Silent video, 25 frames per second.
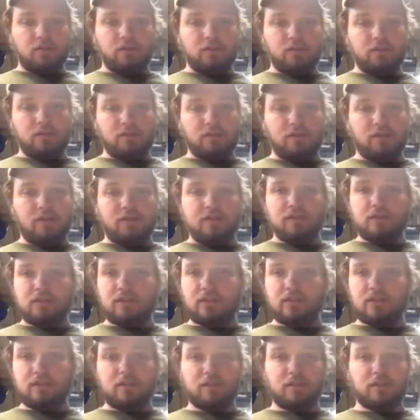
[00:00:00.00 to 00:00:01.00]
But this
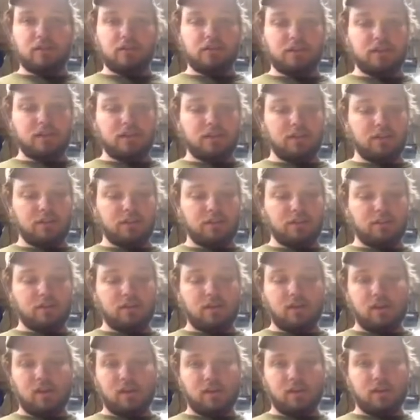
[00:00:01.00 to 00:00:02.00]
is in good condition.
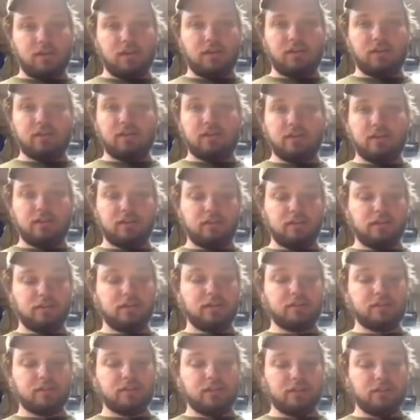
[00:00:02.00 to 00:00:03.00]

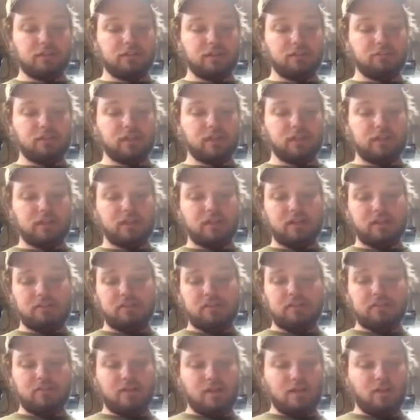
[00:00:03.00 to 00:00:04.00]
Cleanliness is a big thing.
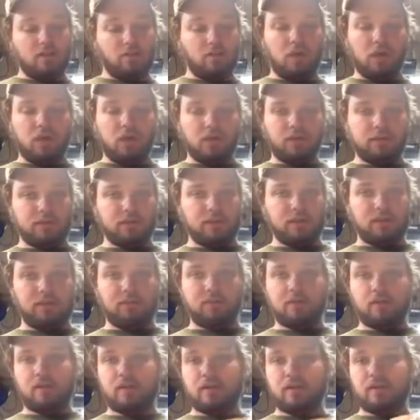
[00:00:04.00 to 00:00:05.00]
If you've got a wad of
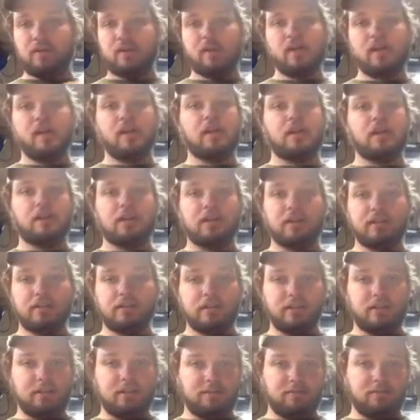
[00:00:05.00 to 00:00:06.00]
stuff here, clean
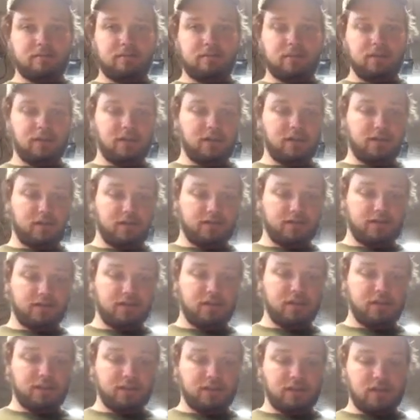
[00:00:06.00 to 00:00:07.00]
it up.
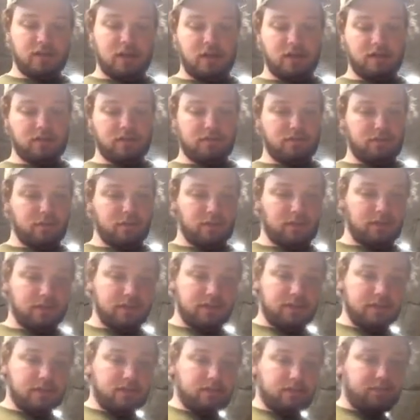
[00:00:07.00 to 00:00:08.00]
It's not good for
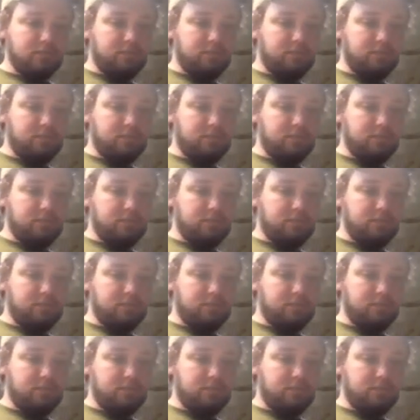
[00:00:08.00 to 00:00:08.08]
anything.